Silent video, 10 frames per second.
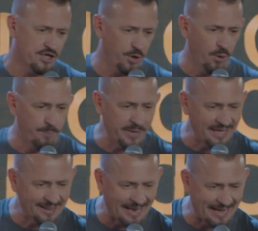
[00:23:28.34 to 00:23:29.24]
You will
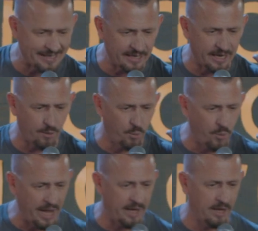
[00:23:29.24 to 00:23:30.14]
be like a
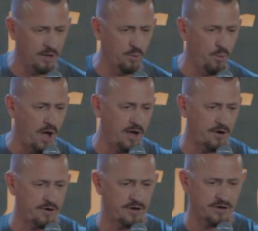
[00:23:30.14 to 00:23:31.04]
well
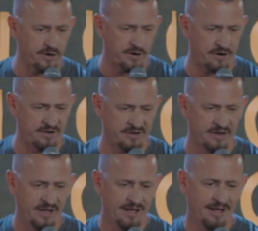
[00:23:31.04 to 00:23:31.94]
watered garden,
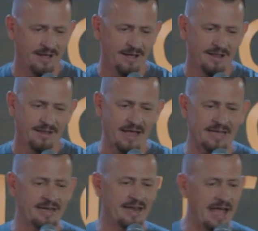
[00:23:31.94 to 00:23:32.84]

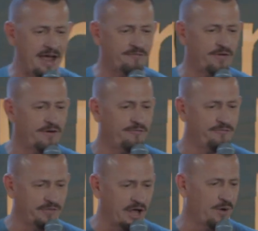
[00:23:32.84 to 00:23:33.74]
like an ever
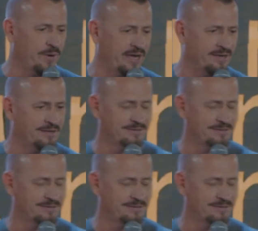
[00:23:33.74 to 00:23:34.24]
flowing